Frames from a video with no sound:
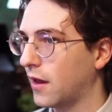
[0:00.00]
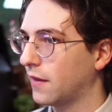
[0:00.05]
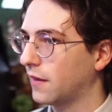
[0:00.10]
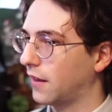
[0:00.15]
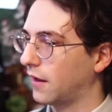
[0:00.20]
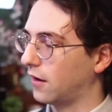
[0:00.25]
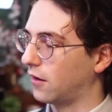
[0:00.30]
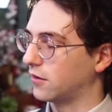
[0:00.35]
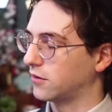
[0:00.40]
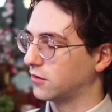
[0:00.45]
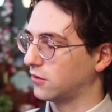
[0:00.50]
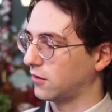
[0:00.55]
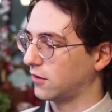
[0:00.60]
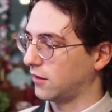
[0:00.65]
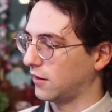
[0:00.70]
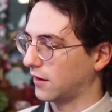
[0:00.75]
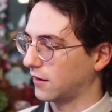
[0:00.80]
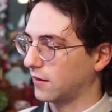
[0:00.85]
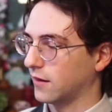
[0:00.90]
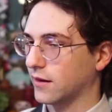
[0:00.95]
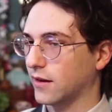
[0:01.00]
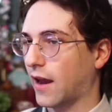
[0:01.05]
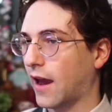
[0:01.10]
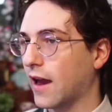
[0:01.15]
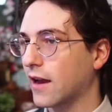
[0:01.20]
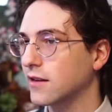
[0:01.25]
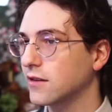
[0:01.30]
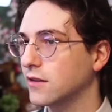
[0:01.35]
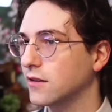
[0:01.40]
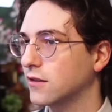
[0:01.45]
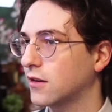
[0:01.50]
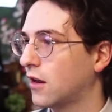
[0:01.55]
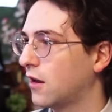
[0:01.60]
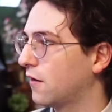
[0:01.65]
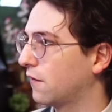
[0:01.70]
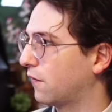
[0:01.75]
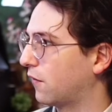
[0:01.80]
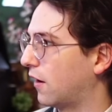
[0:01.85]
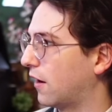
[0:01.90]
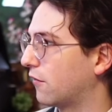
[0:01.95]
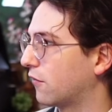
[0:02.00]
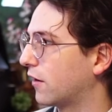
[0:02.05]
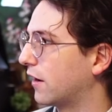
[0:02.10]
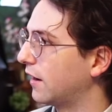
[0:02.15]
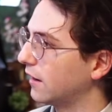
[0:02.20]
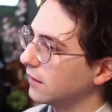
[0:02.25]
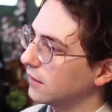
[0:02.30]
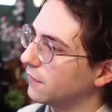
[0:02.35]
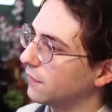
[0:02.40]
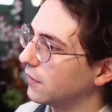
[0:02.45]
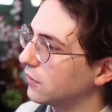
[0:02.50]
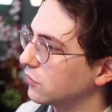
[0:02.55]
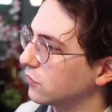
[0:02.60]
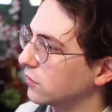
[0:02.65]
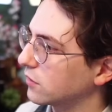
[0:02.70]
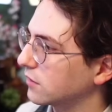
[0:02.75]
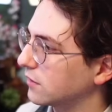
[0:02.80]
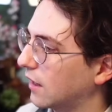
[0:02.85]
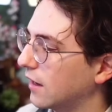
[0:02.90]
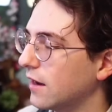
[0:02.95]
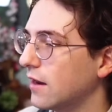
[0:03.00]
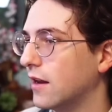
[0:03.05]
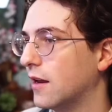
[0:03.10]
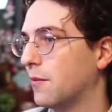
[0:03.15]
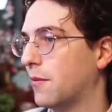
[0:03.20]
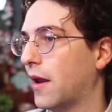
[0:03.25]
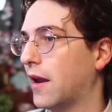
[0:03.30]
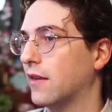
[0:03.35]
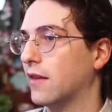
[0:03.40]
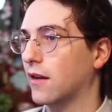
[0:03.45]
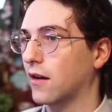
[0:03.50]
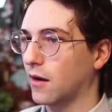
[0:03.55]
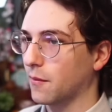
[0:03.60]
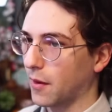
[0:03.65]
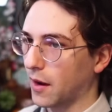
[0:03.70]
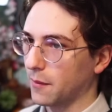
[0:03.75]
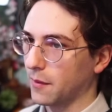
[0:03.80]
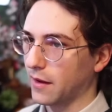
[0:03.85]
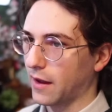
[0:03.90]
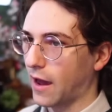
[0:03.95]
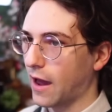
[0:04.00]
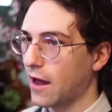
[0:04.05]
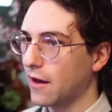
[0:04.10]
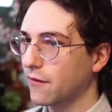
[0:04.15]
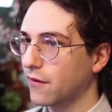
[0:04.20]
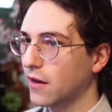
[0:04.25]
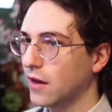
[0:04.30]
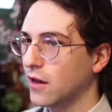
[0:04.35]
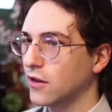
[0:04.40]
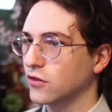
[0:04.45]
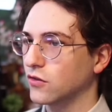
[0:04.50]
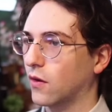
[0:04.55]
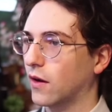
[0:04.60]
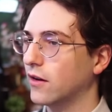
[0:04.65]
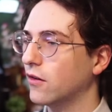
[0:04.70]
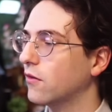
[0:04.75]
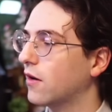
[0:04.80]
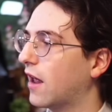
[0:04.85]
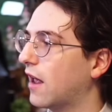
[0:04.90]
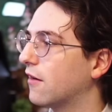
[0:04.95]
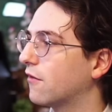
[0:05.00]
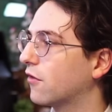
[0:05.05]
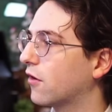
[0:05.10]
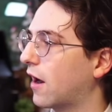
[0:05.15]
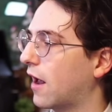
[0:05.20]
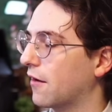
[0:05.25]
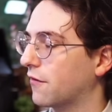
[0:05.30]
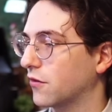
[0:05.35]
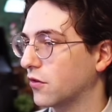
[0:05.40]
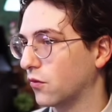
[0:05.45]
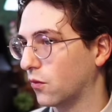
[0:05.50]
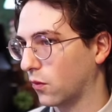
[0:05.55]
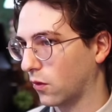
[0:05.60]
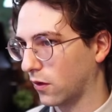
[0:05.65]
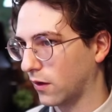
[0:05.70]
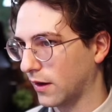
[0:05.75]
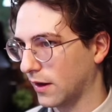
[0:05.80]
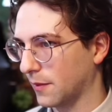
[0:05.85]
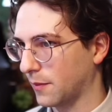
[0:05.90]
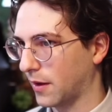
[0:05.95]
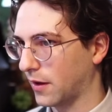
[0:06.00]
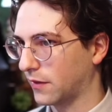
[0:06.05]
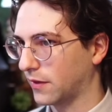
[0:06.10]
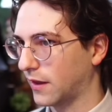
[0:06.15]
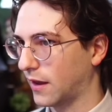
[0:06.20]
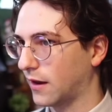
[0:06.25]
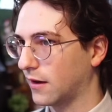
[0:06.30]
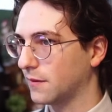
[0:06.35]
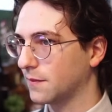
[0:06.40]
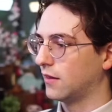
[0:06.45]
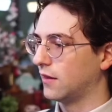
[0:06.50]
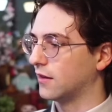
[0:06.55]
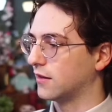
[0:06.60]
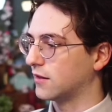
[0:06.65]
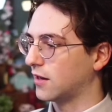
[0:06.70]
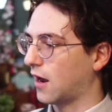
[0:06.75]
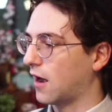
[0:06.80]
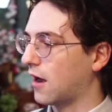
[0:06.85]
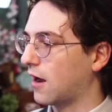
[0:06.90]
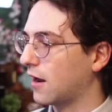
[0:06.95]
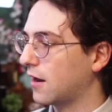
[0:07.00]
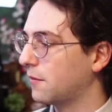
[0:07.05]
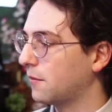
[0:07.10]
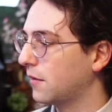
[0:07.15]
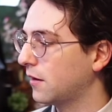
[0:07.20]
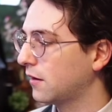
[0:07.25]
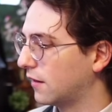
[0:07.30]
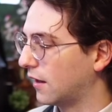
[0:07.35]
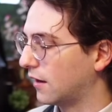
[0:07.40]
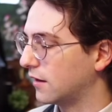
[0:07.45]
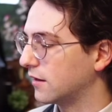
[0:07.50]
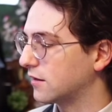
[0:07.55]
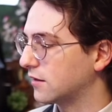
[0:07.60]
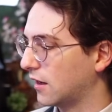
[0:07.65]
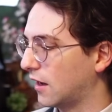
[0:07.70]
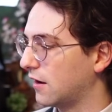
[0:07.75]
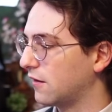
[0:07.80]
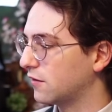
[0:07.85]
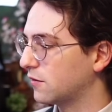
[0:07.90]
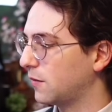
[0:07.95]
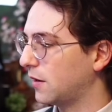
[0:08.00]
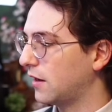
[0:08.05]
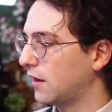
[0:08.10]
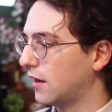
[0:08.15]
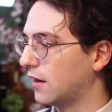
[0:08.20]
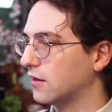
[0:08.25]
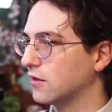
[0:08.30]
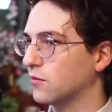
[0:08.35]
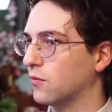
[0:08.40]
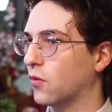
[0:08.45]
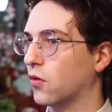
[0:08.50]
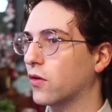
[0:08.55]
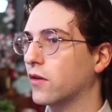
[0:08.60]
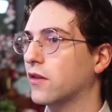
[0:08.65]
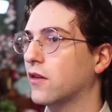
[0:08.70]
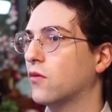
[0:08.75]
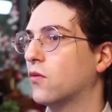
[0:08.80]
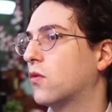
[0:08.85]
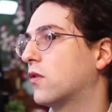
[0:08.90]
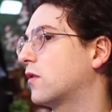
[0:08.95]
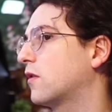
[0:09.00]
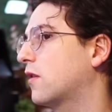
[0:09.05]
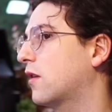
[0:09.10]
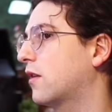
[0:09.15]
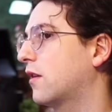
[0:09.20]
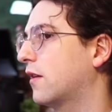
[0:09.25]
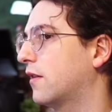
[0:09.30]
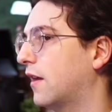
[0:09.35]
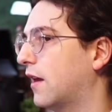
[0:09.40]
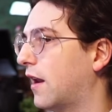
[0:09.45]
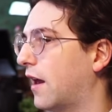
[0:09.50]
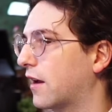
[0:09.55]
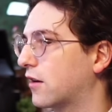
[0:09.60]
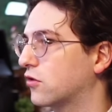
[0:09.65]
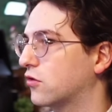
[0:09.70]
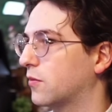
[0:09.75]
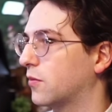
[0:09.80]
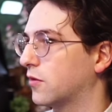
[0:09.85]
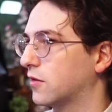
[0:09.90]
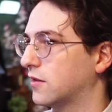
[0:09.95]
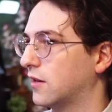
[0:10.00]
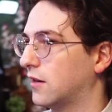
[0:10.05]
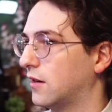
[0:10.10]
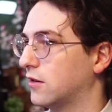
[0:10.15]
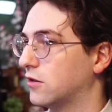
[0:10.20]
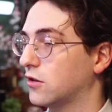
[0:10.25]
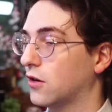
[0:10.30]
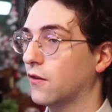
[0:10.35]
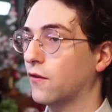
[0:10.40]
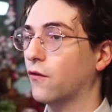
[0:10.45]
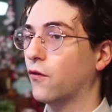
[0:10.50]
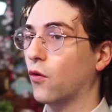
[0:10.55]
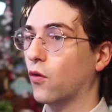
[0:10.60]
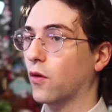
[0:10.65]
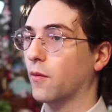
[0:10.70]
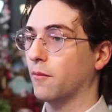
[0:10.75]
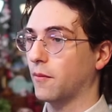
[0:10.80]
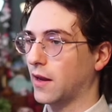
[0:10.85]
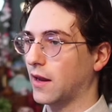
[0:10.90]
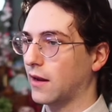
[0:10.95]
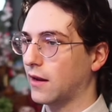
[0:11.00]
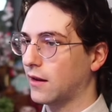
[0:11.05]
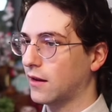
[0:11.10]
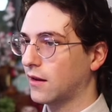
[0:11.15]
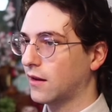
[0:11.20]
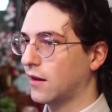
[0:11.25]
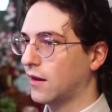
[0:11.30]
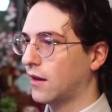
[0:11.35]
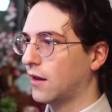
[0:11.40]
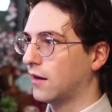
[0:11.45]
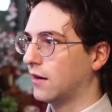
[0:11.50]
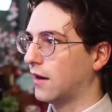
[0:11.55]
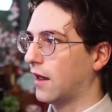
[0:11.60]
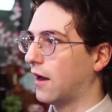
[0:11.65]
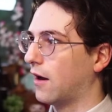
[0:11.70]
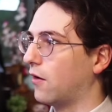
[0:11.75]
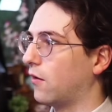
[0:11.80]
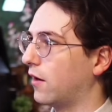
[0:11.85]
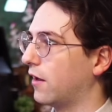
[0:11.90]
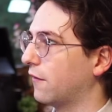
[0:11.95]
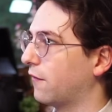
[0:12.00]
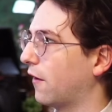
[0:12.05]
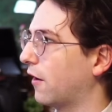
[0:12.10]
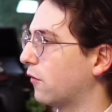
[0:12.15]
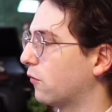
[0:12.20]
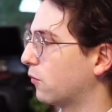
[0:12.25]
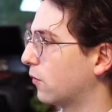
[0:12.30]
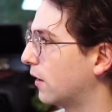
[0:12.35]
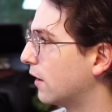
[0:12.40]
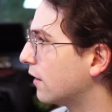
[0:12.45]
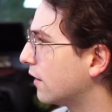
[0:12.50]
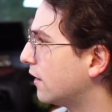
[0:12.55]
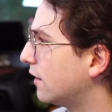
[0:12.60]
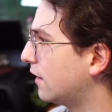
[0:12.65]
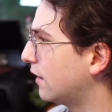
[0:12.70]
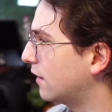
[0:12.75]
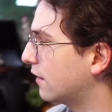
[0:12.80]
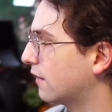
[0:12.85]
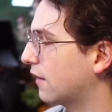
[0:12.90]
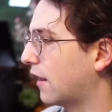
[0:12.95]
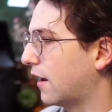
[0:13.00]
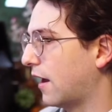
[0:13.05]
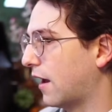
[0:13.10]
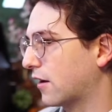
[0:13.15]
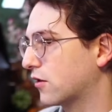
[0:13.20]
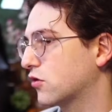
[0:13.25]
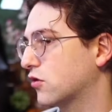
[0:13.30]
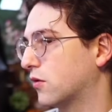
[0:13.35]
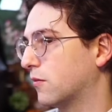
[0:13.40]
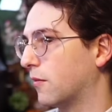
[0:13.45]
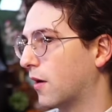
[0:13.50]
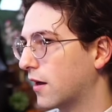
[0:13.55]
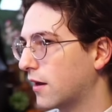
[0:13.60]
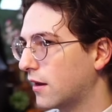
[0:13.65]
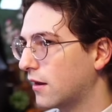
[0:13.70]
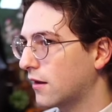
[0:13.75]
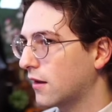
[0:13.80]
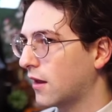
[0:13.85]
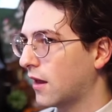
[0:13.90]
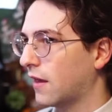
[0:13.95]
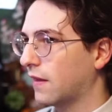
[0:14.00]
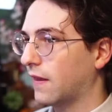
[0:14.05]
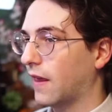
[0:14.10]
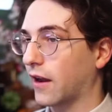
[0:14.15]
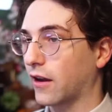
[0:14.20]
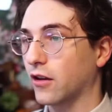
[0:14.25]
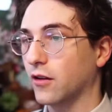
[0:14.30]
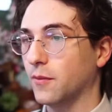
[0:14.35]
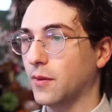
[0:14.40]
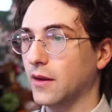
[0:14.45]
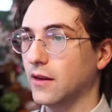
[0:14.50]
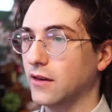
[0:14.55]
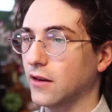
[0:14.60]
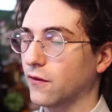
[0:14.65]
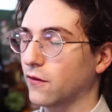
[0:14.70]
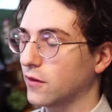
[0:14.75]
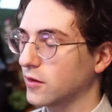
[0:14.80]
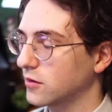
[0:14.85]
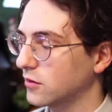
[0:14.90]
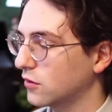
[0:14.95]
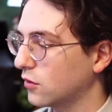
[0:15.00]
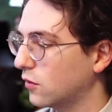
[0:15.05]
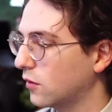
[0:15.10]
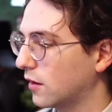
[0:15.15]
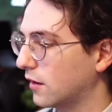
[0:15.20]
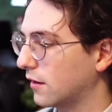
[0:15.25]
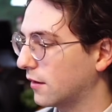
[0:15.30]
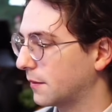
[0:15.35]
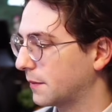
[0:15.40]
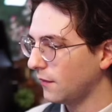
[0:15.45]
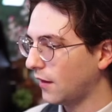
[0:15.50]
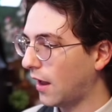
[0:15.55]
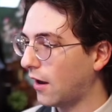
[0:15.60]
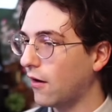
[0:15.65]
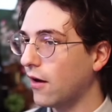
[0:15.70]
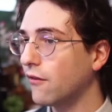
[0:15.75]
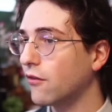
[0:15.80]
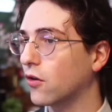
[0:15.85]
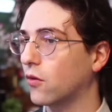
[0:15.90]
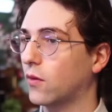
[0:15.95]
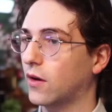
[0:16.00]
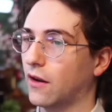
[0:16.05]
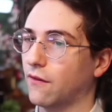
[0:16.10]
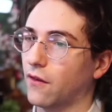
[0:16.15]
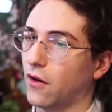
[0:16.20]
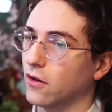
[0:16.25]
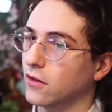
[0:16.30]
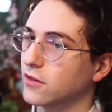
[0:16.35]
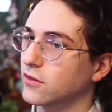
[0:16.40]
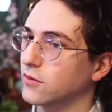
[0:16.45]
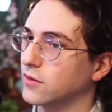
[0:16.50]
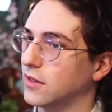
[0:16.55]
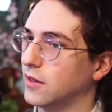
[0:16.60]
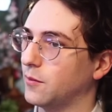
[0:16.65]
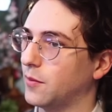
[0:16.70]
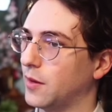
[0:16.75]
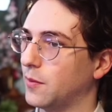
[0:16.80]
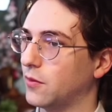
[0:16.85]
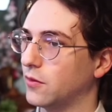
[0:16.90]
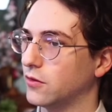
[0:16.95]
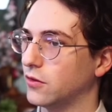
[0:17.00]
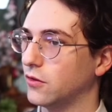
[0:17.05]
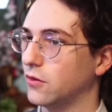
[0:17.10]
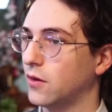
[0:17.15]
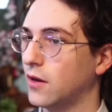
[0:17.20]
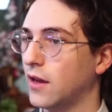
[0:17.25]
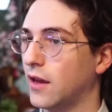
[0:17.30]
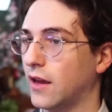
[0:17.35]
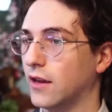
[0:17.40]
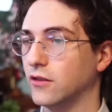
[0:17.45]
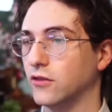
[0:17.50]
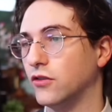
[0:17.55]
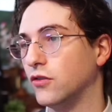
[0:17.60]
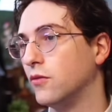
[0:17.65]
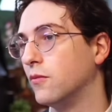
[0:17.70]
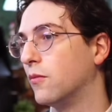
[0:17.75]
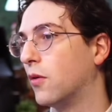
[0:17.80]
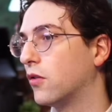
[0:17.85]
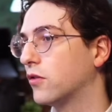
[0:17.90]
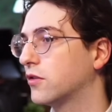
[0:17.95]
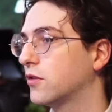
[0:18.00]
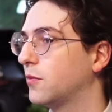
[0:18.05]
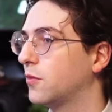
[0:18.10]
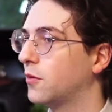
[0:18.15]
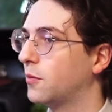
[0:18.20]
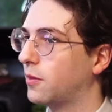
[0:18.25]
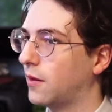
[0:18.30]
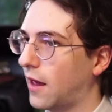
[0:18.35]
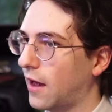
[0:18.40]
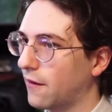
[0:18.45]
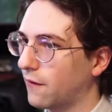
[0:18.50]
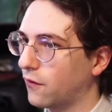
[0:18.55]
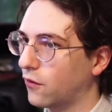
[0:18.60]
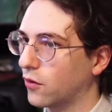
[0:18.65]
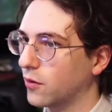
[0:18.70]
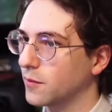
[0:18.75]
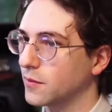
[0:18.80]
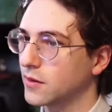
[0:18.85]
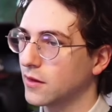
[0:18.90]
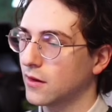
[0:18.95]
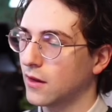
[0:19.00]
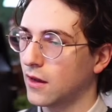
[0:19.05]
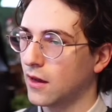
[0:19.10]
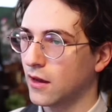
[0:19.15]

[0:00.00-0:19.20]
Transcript: They also collect the taxes for every individual state and pay that on my behalf, so I don't ever have to worry about that. The time that it saves me is more than worth that extra percentage for me. Now, if I really needed that extra money, that could be a different story. However, what I've also seen people do is do multiple platforms.